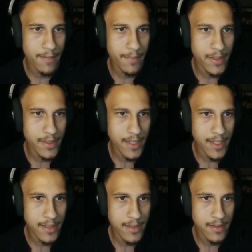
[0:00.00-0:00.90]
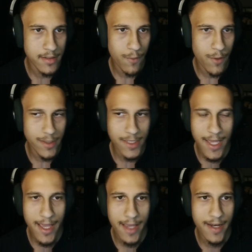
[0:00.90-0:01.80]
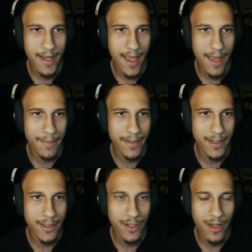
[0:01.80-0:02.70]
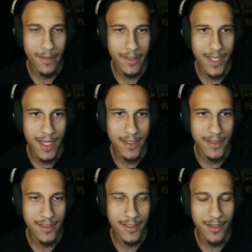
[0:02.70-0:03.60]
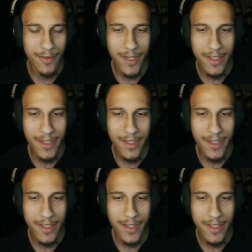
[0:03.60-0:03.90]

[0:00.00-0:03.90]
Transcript: Adby says 410. Happy to traumatize, and you know